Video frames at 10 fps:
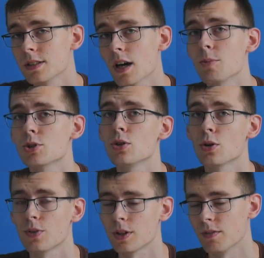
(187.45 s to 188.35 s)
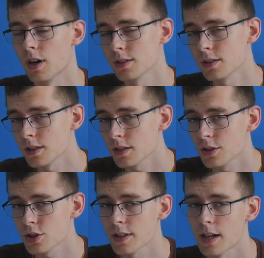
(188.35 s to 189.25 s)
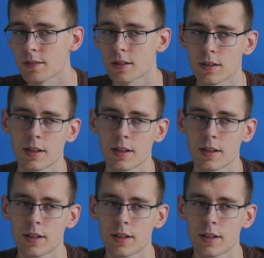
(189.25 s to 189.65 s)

something of advanced English level,